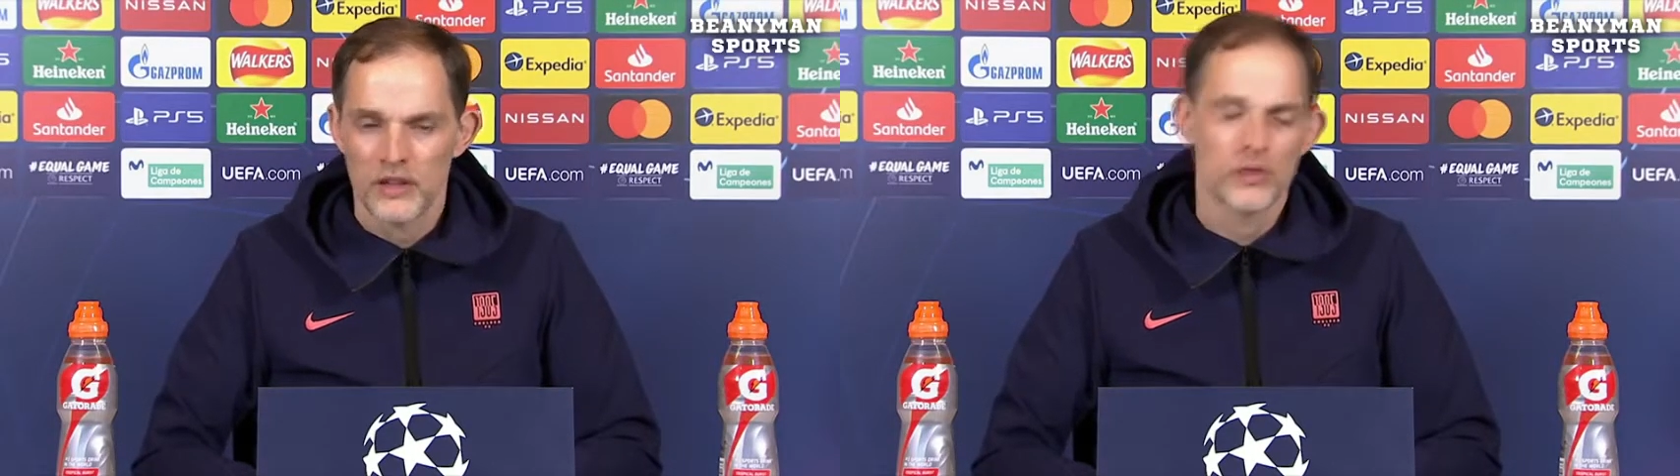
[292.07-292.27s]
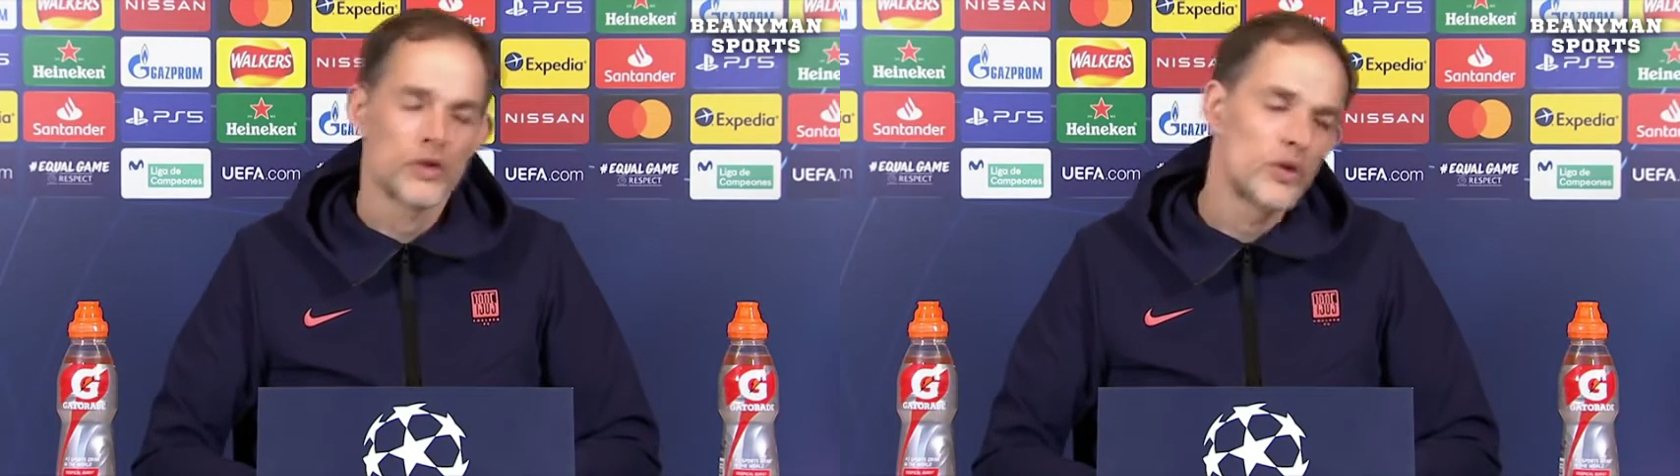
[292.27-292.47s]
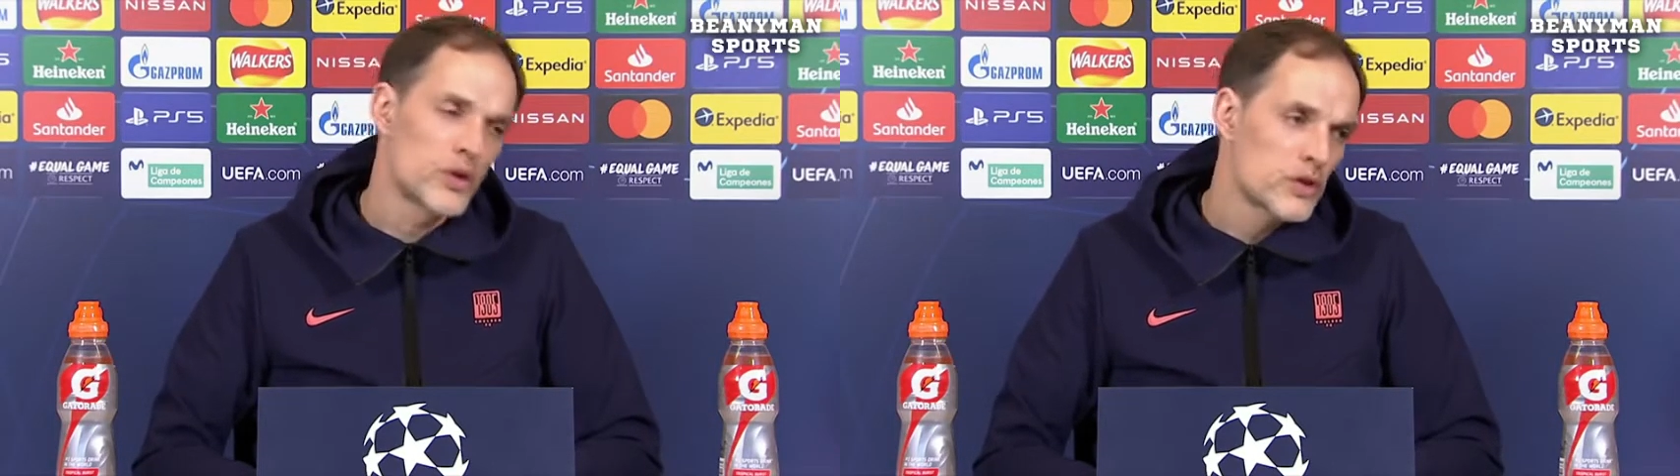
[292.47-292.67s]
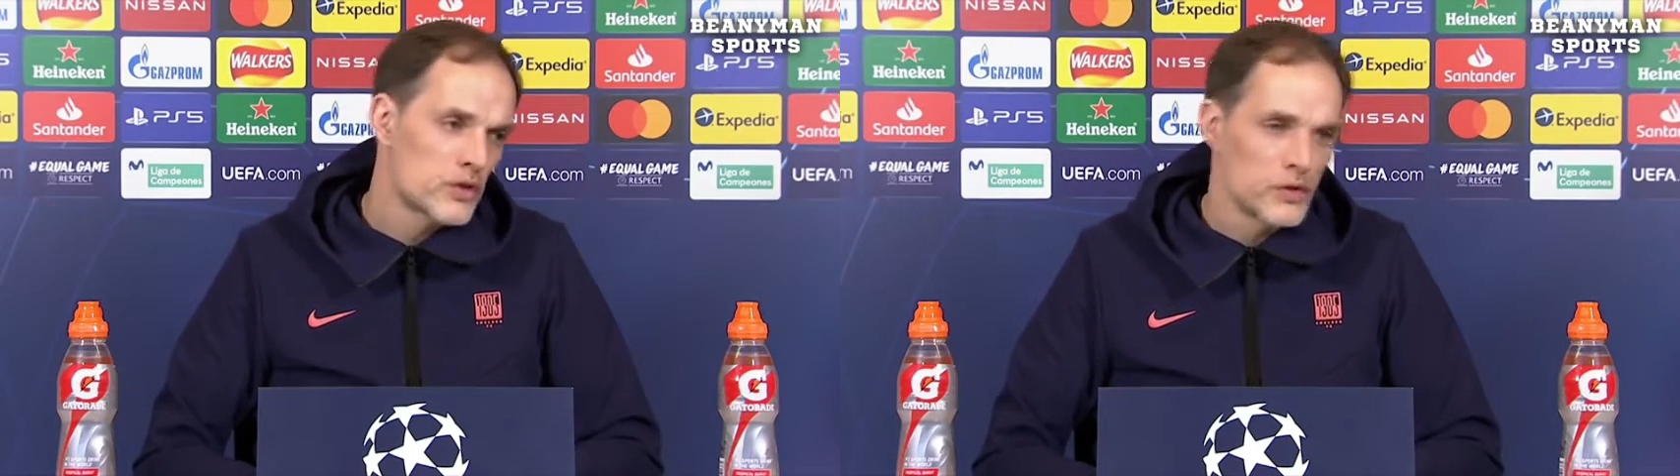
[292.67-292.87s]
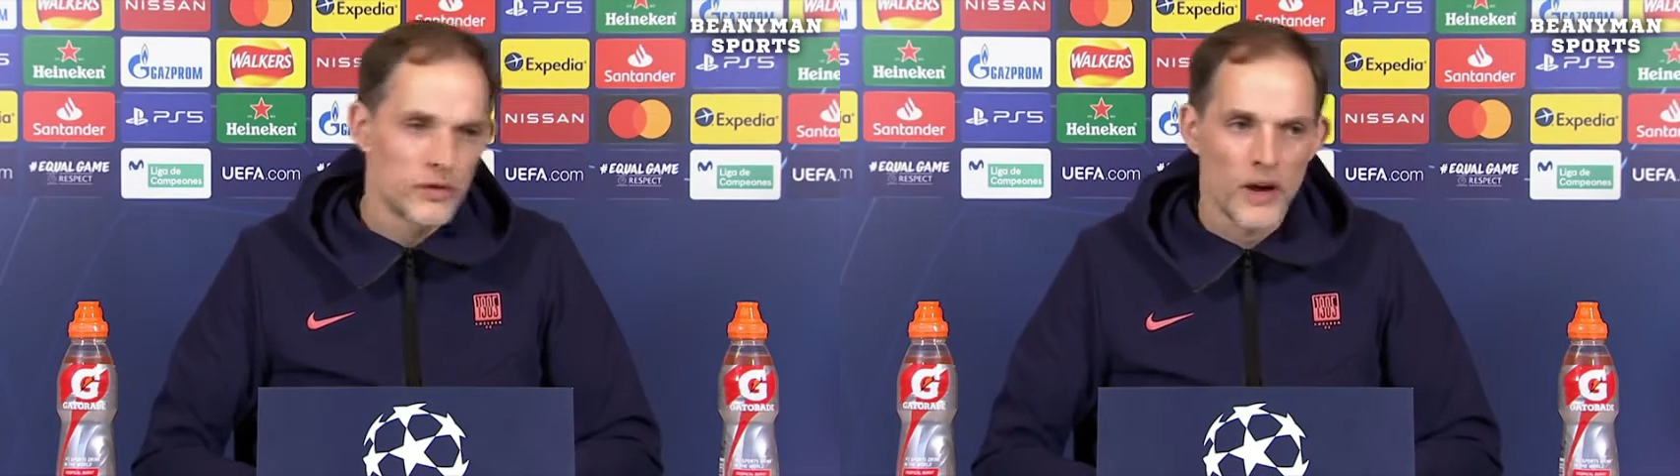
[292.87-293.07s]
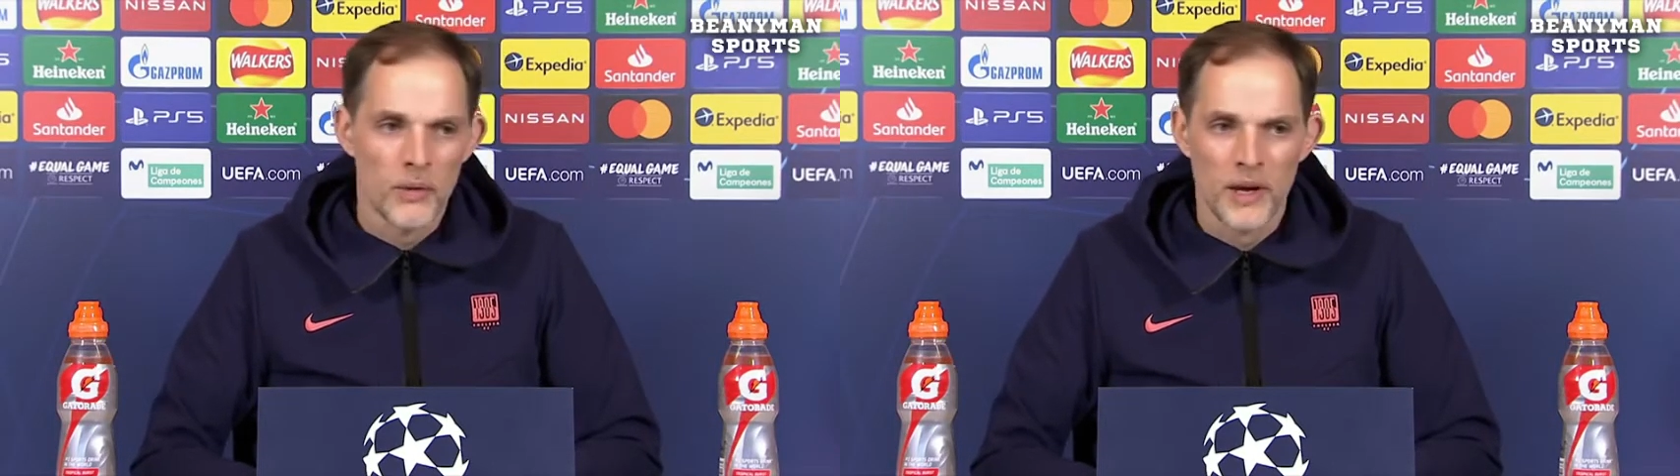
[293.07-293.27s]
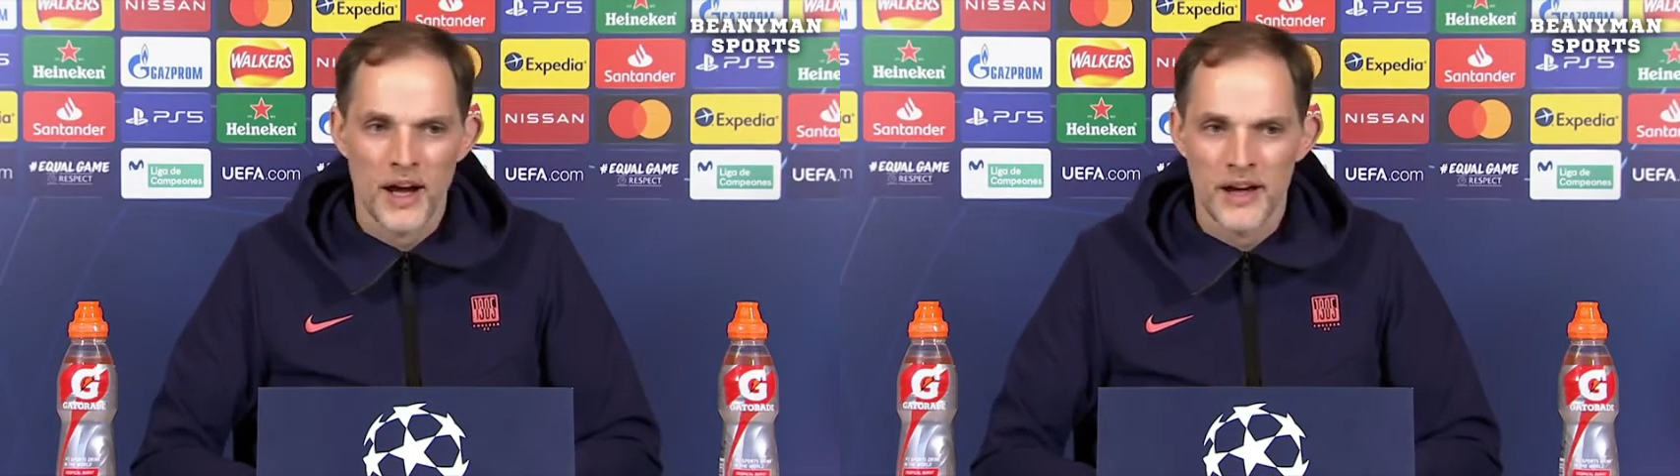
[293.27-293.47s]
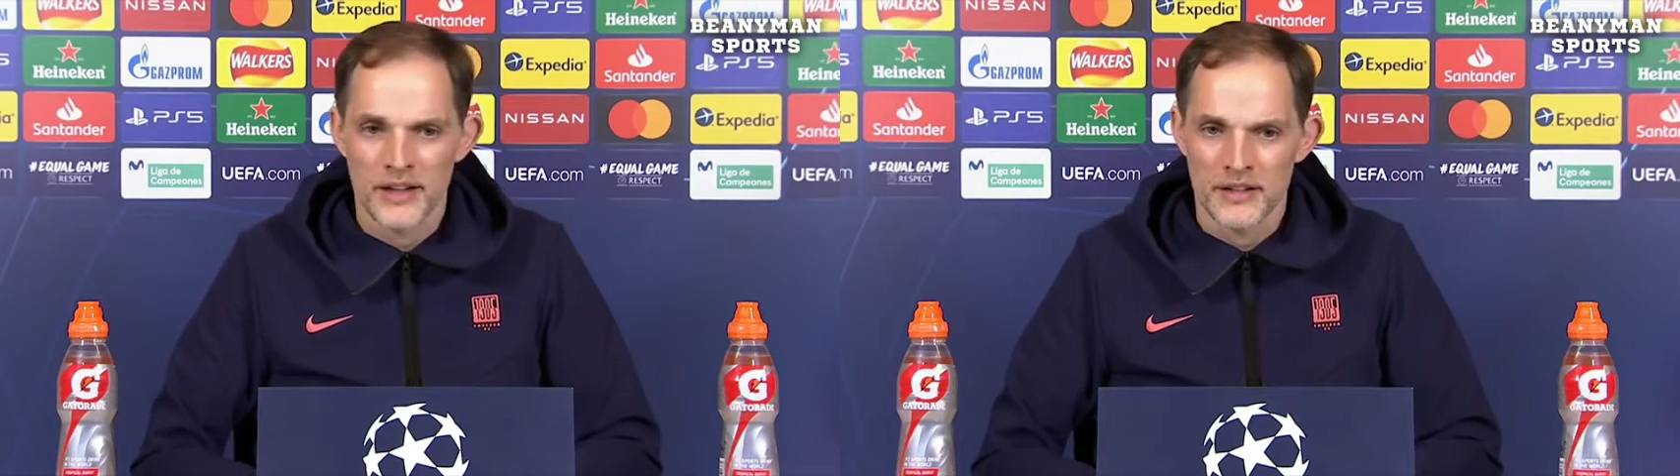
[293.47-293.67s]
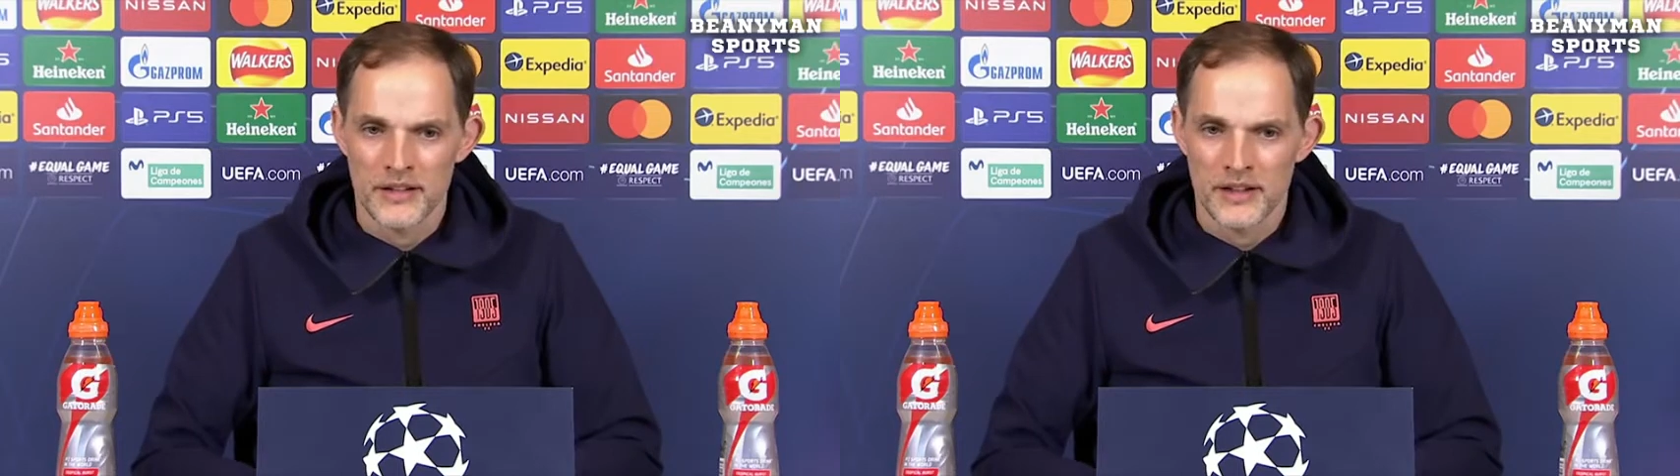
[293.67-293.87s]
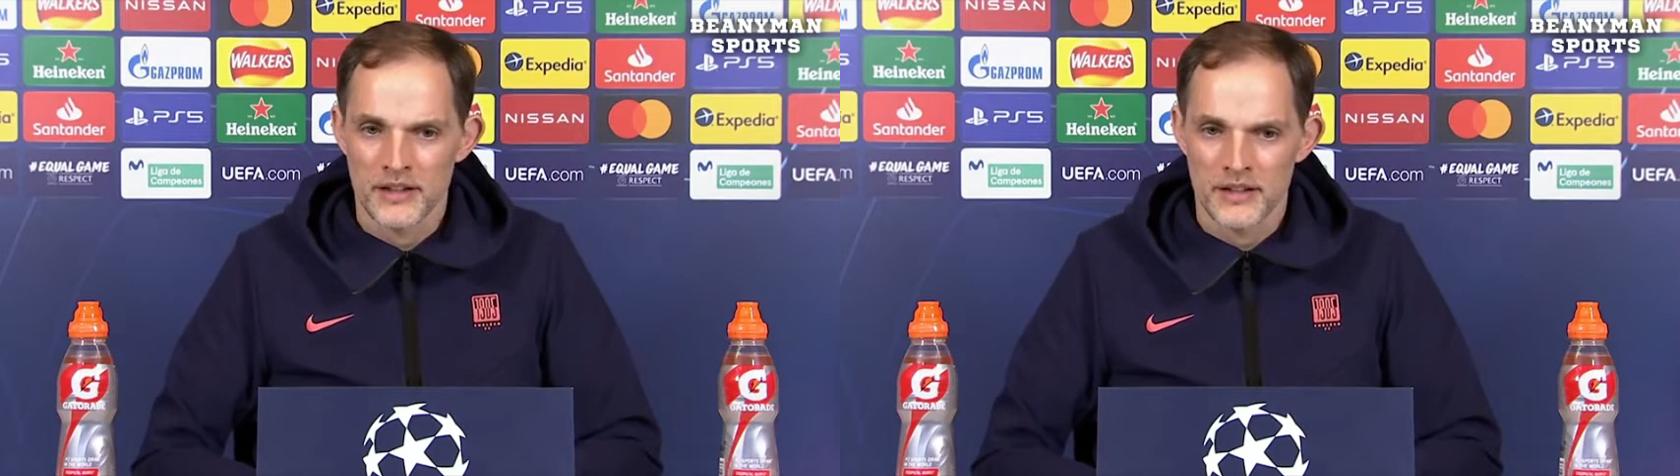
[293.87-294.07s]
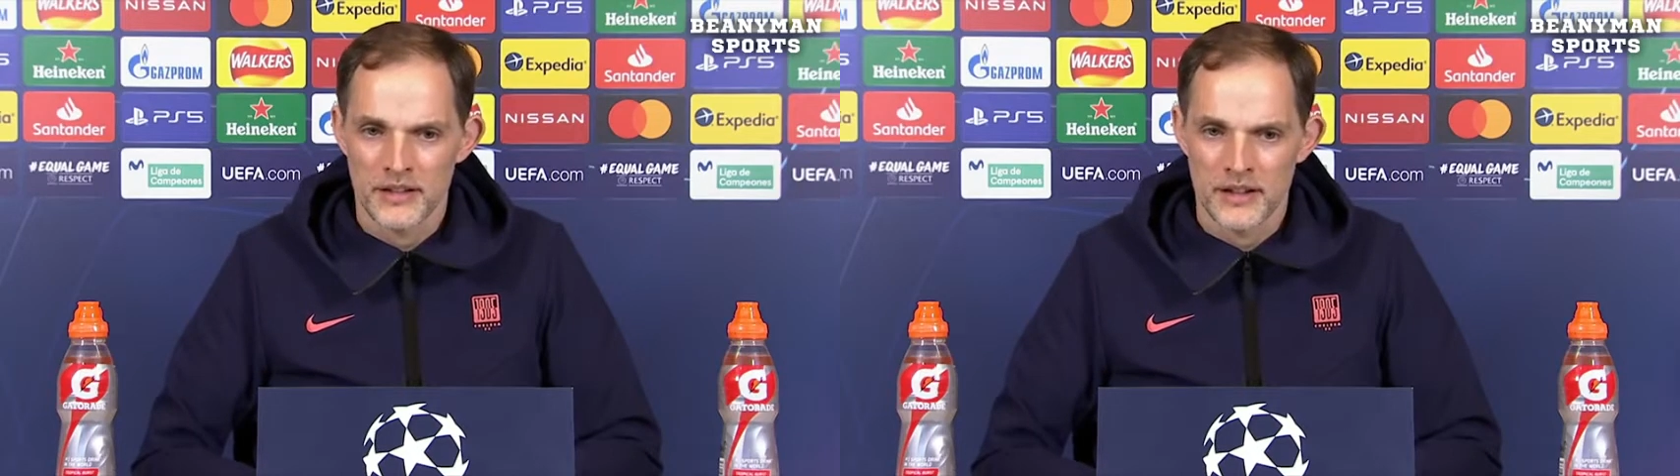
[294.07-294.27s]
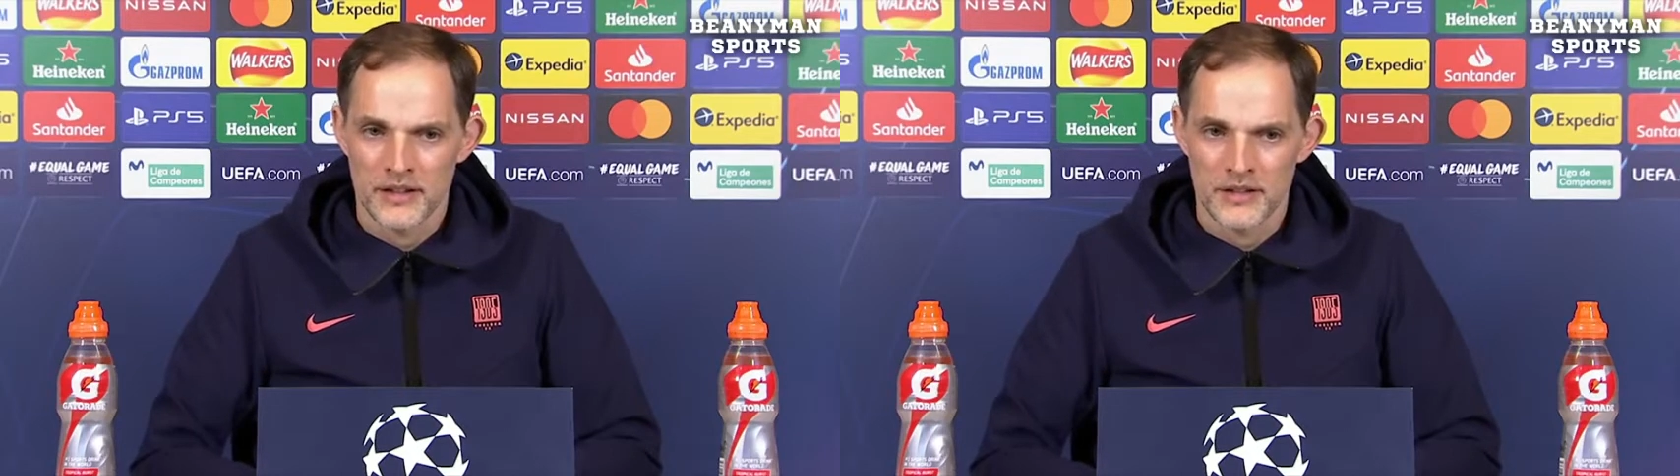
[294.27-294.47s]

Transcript: He was ruled out for the Madrid game, and unfortunately,